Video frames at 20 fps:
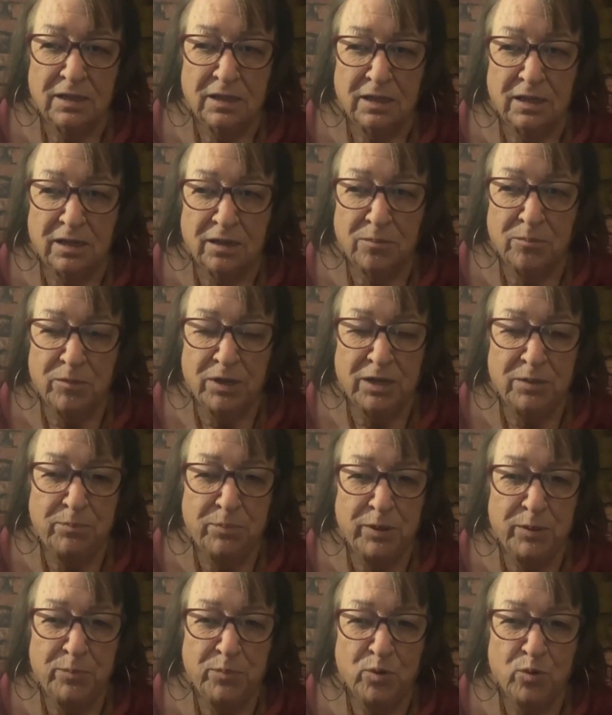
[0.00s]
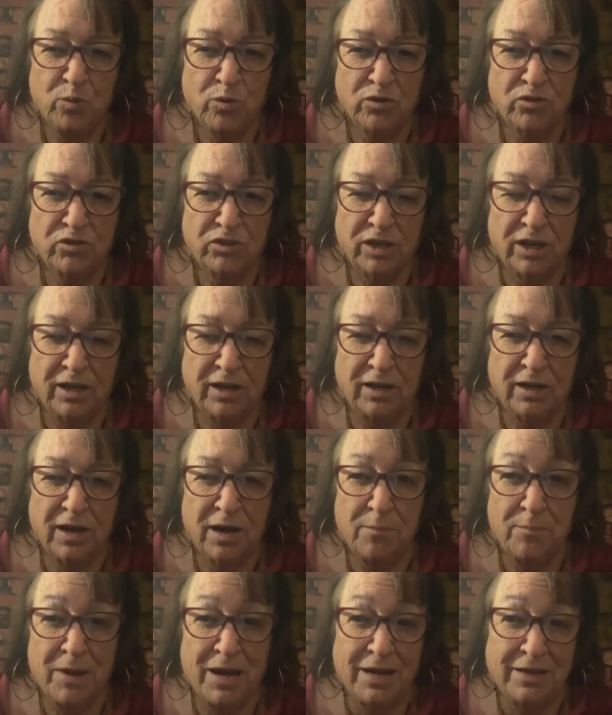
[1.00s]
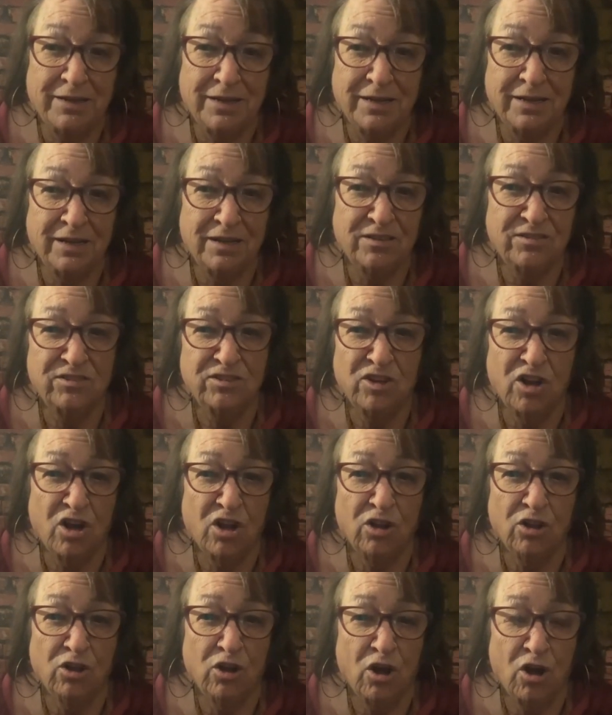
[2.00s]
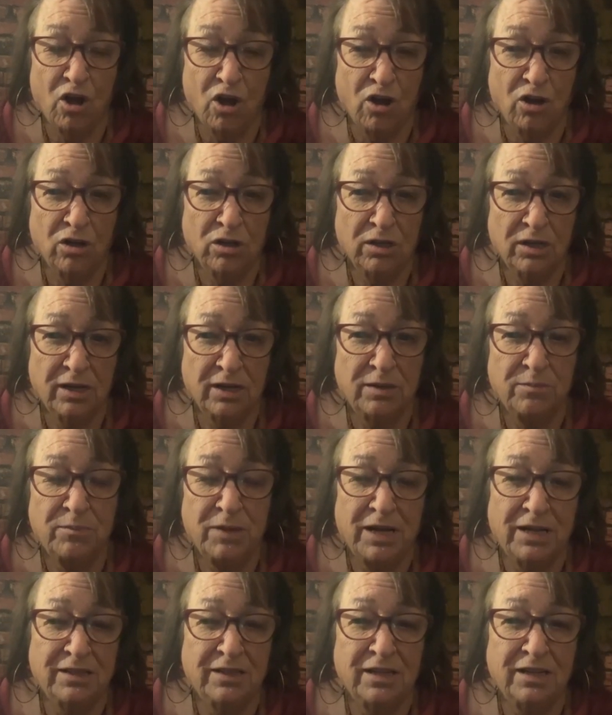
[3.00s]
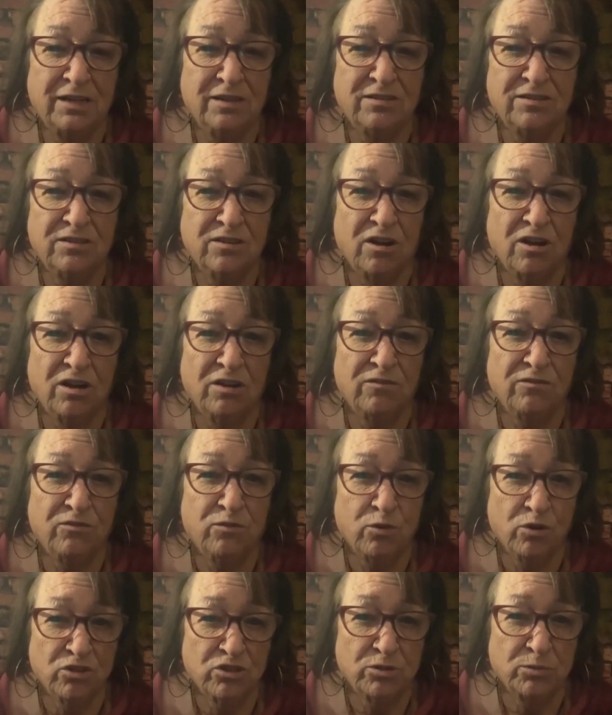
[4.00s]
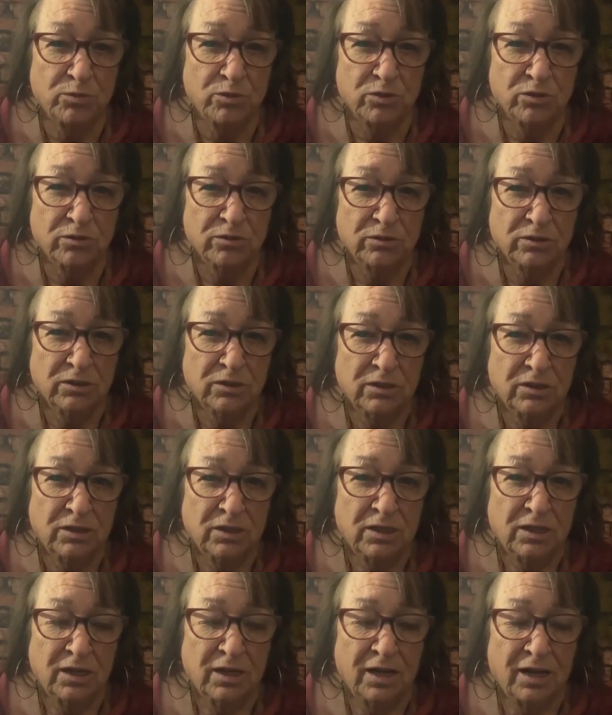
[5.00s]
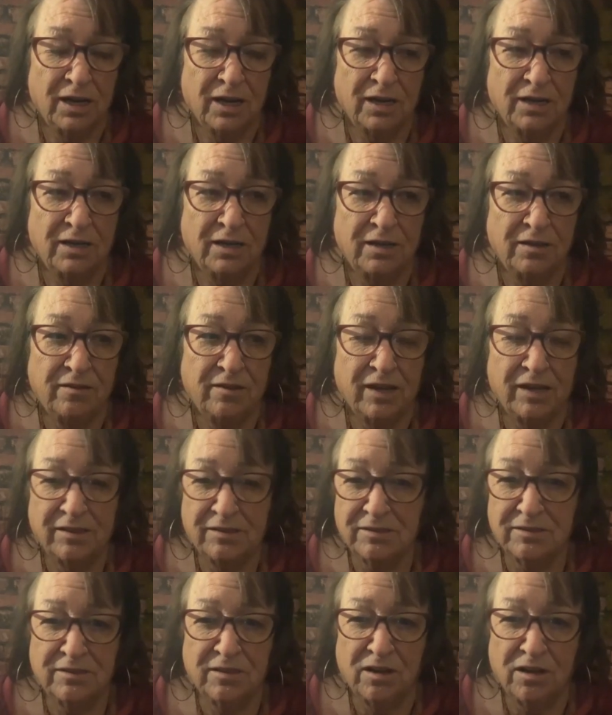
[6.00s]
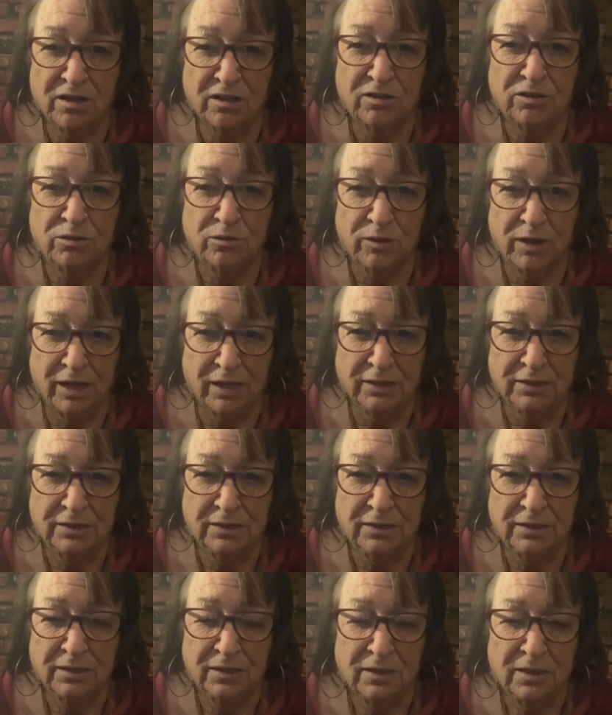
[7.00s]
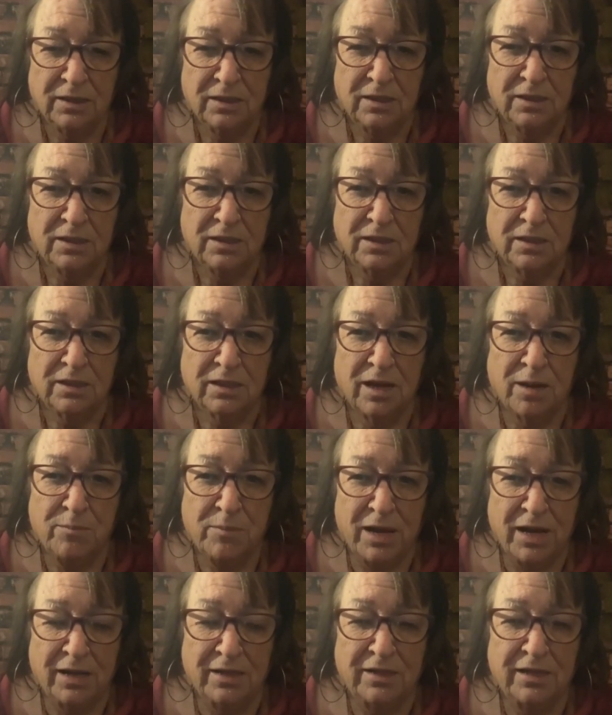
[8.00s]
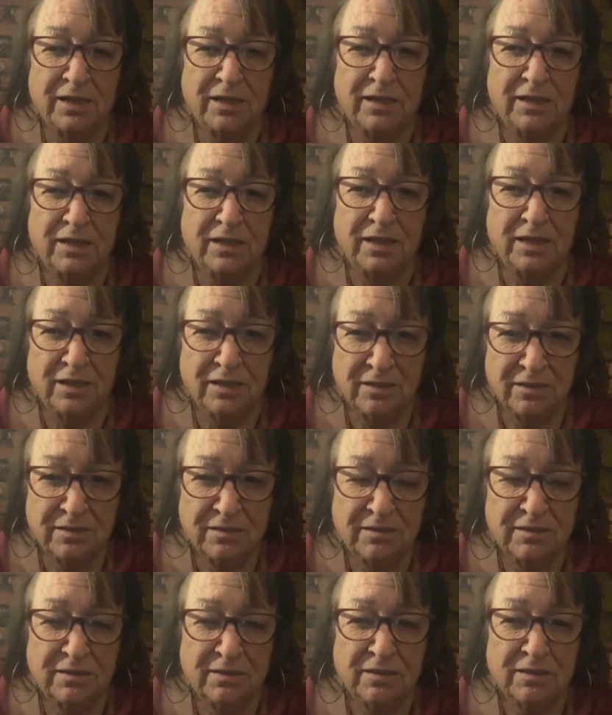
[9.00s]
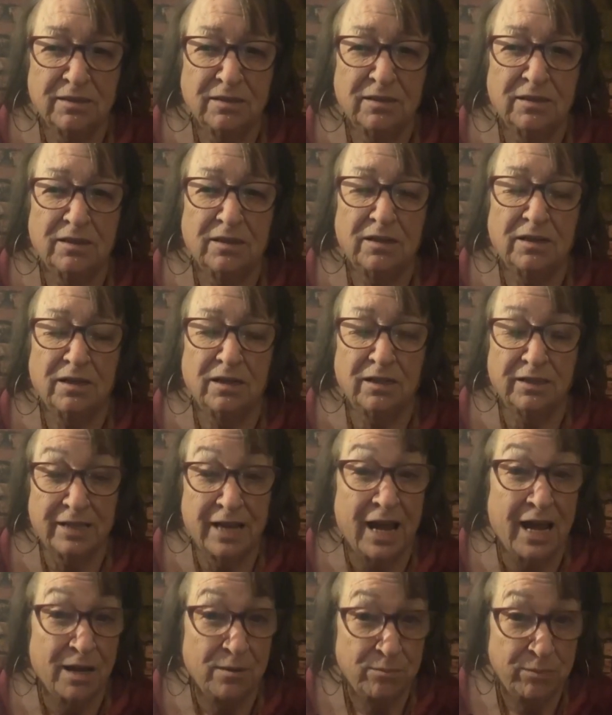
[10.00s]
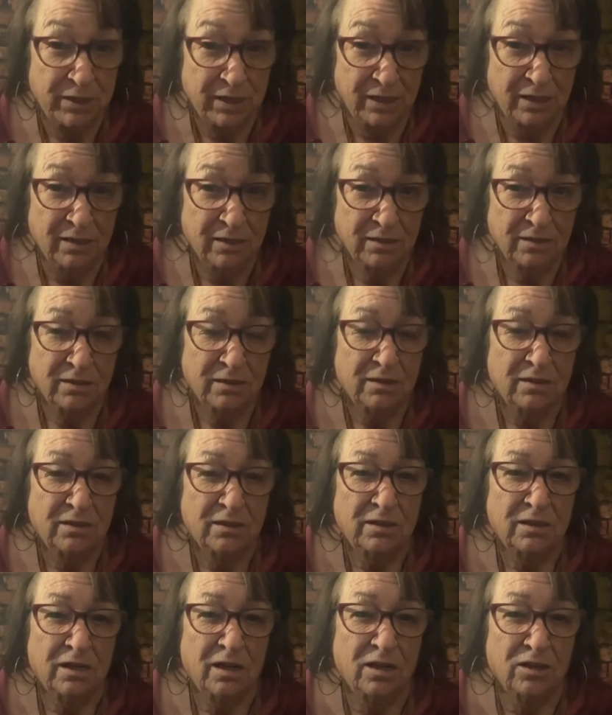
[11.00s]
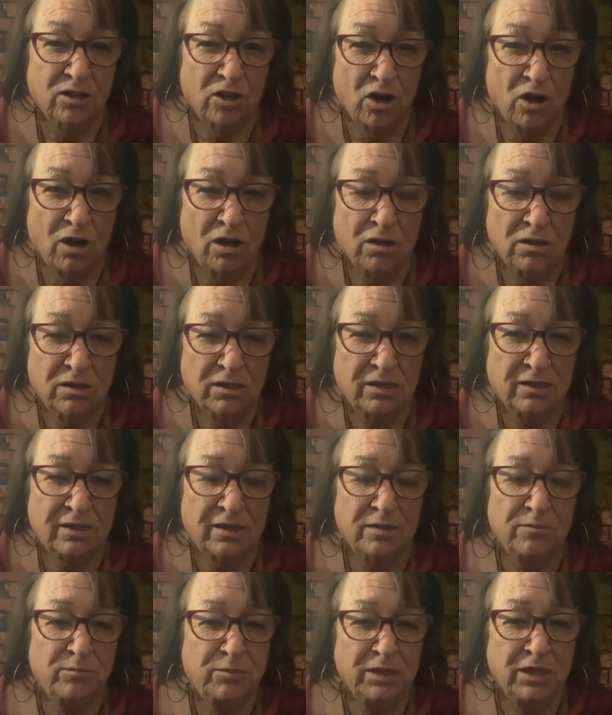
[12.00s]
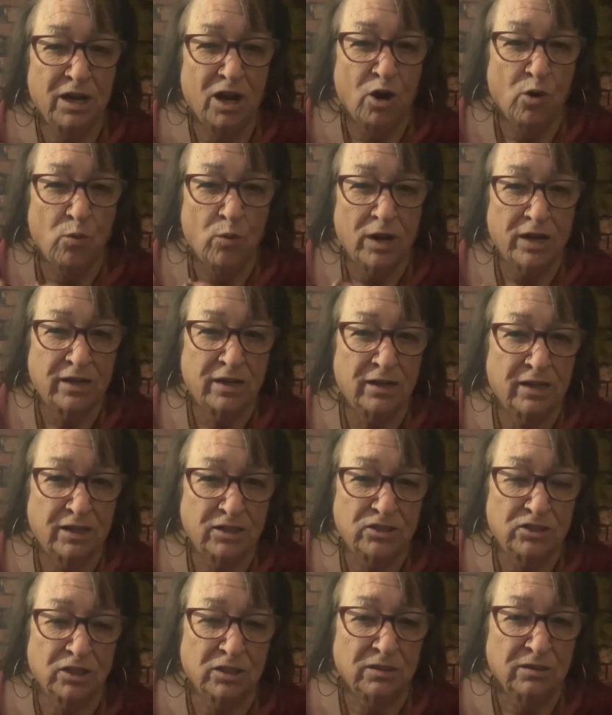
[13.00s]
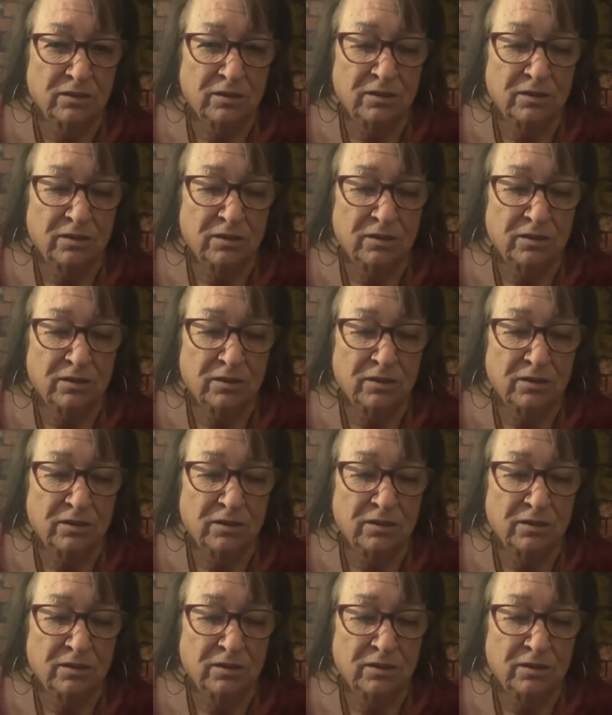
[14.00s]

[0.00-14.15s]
uh, many people will say a mandate is not law and a mandate is not enforceable. And that's not correct. A mandate is, uh, can be a law, it can be a regulation,